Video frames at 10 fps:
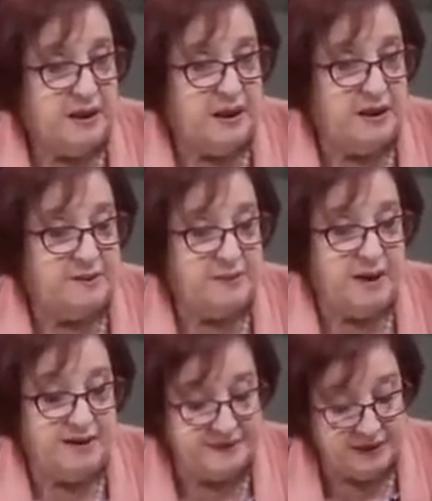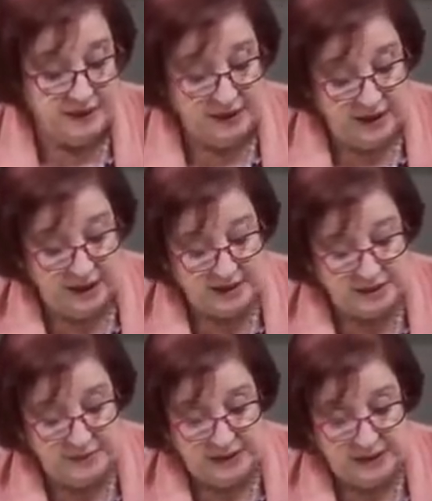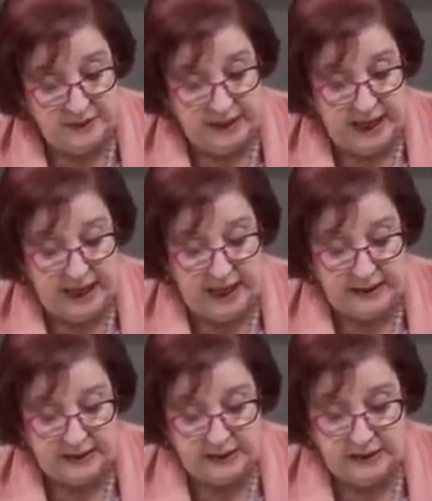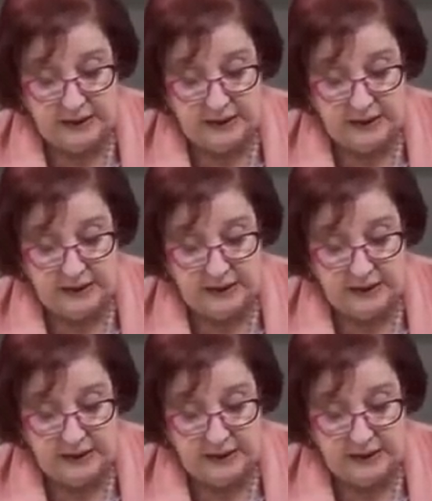After the last meeting we had,